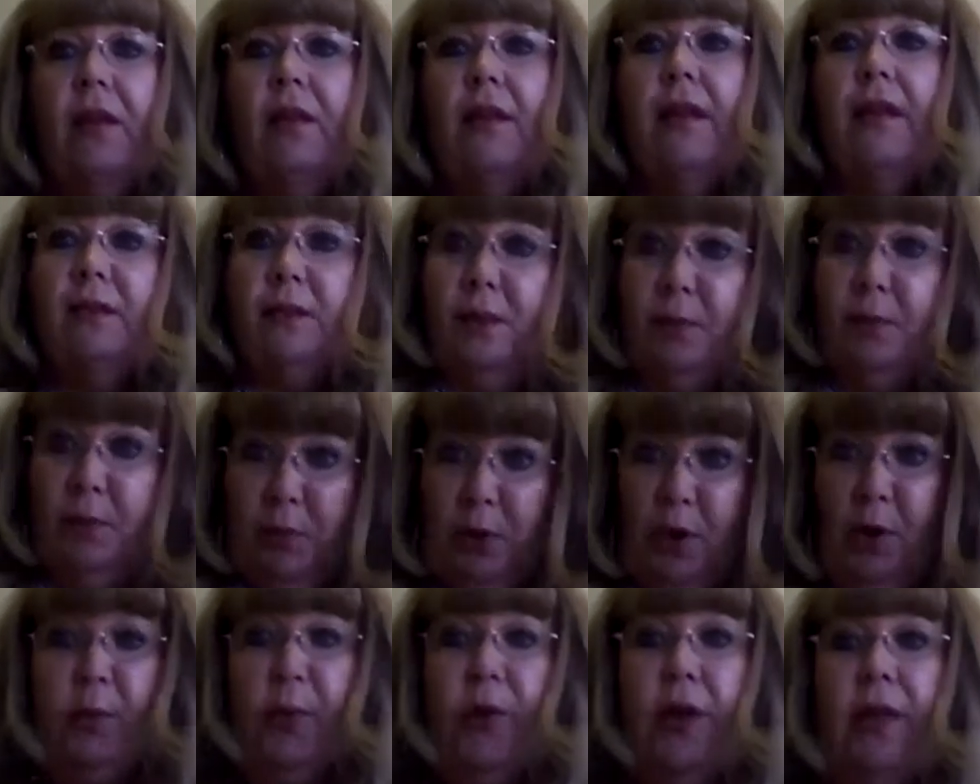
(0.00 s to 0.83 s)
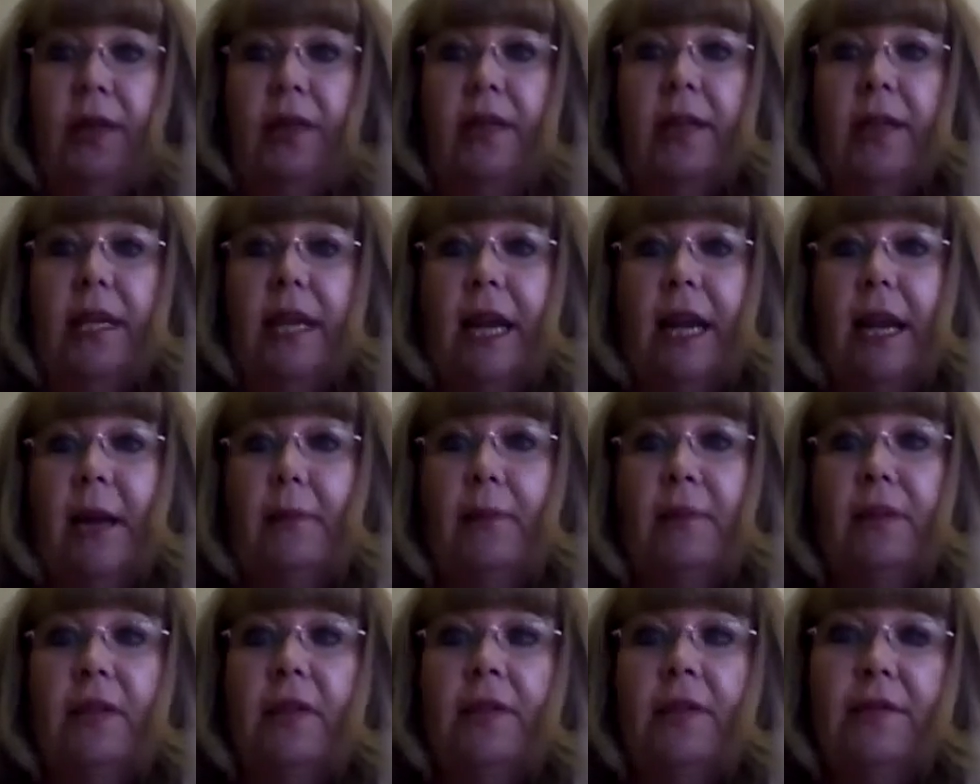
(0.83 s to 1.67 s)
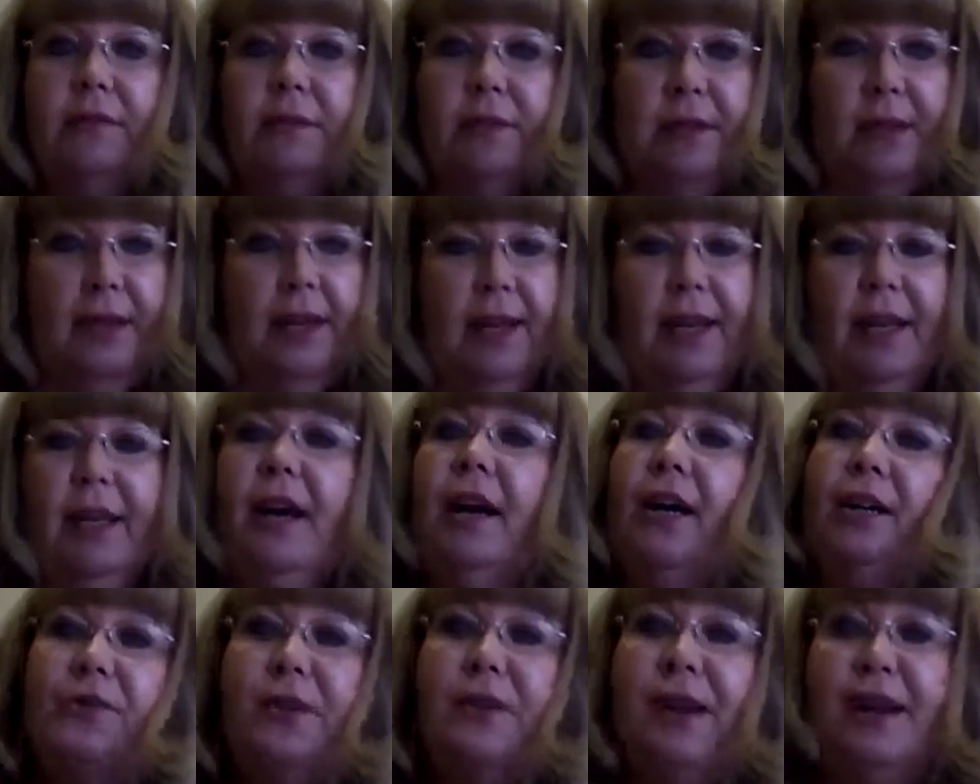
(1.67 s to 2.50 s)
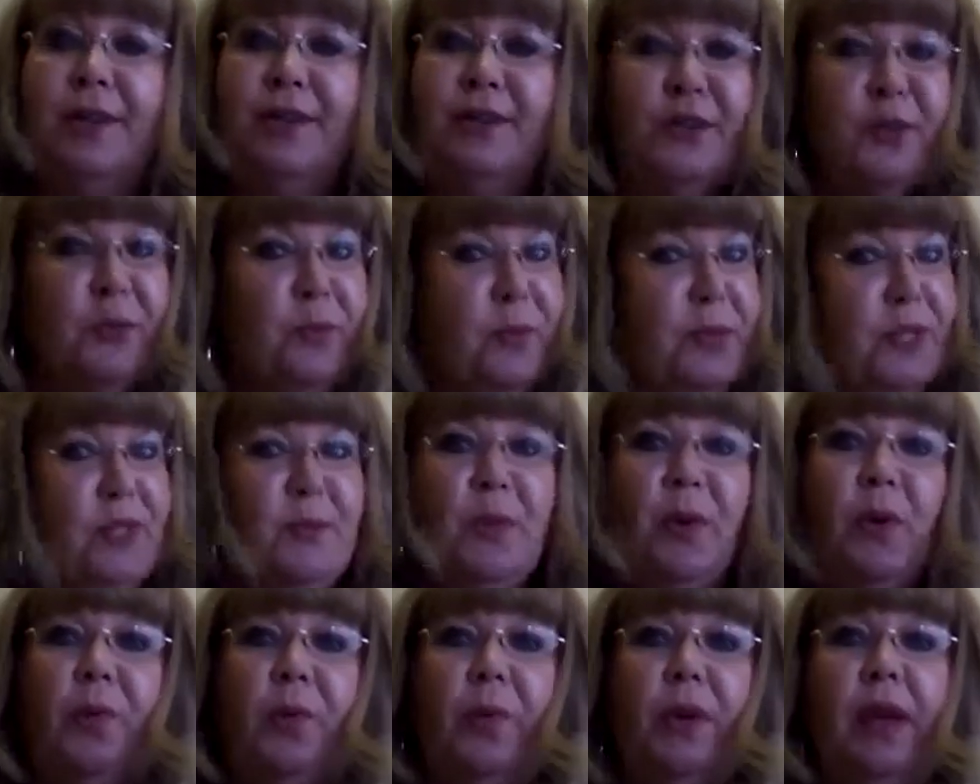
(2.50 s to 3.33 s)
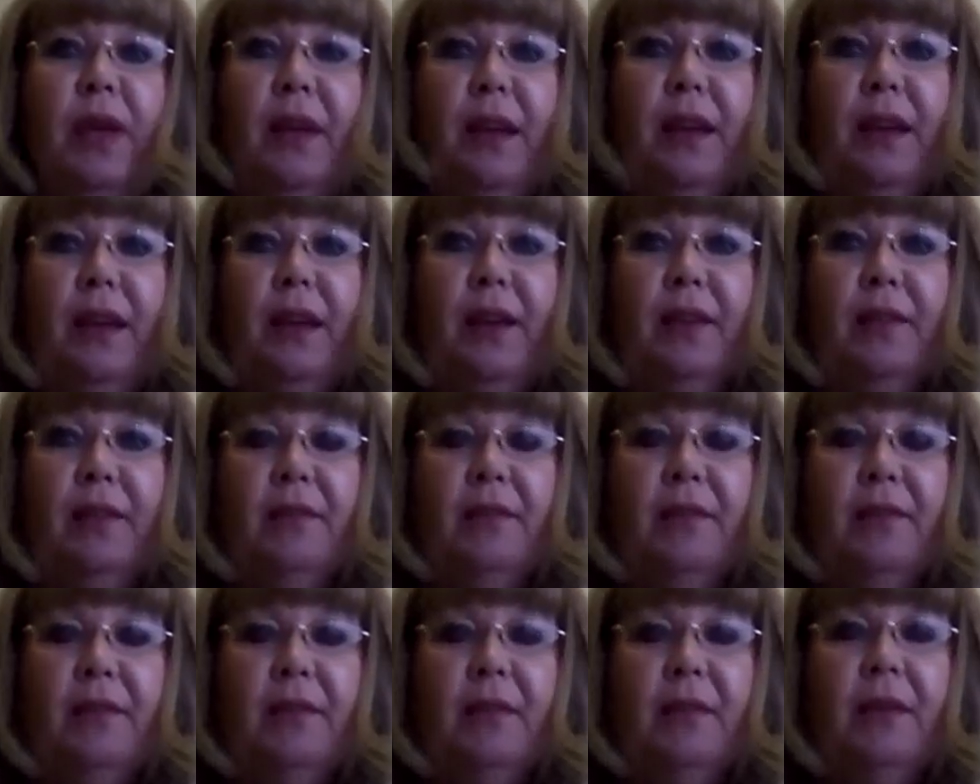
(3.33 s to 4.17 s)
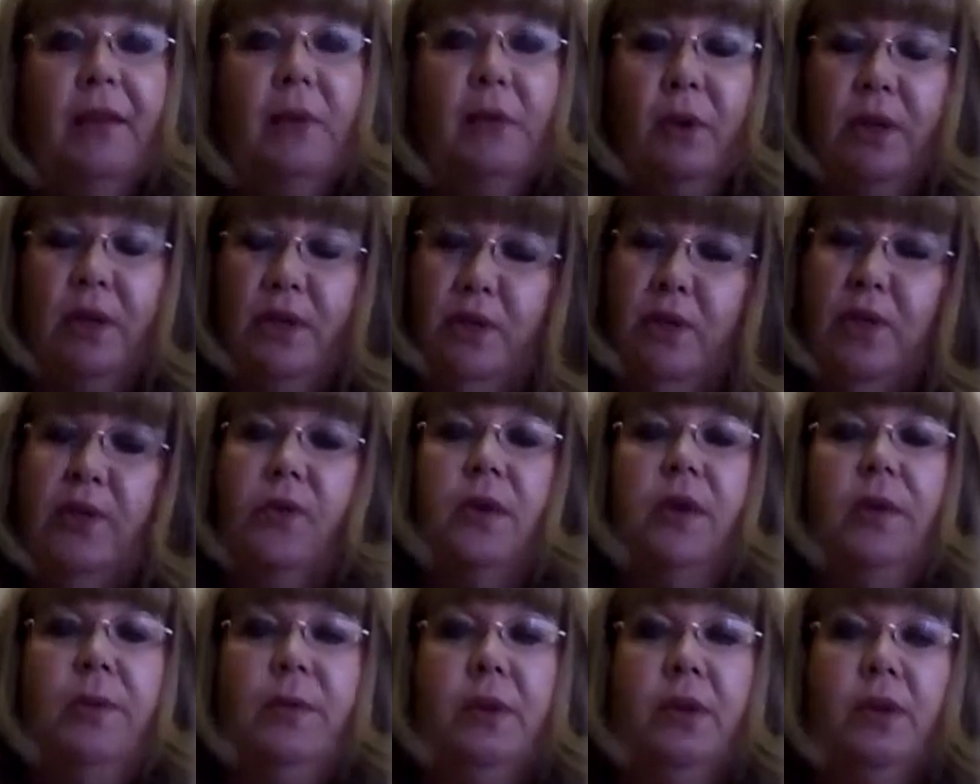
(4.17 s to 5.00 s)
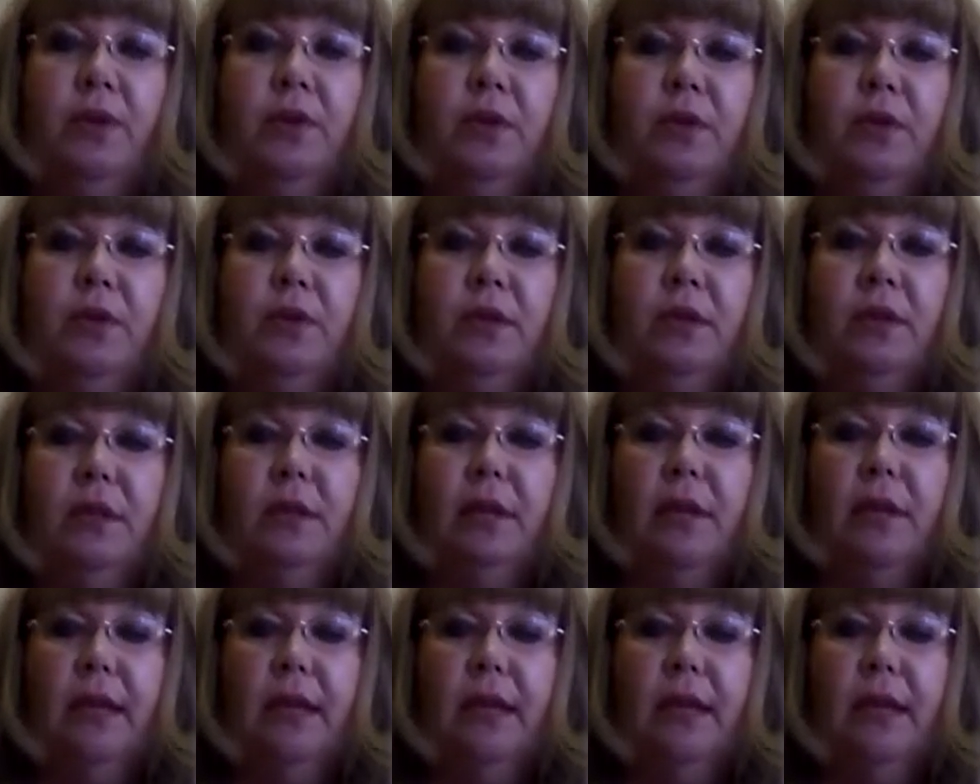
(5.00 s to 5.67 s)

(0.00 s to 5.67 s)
that's appropriately named Siding Contractors Pittsburgh, PA 123 Builders,